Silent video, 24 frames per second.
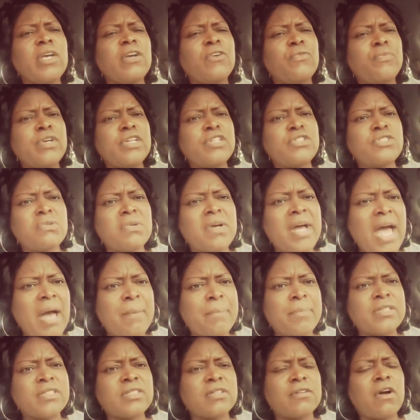if we do
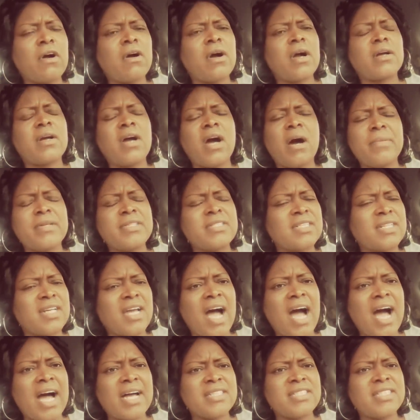happen to come into
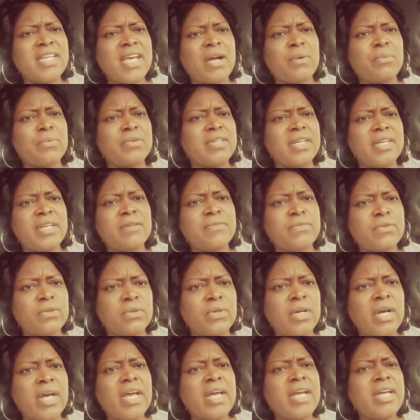contact with
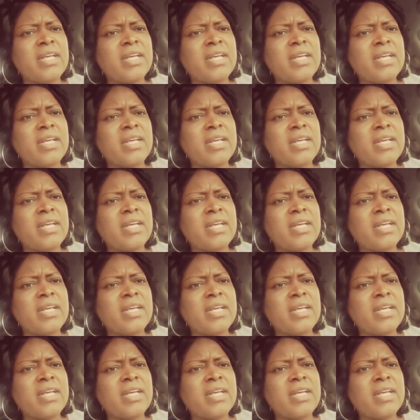evil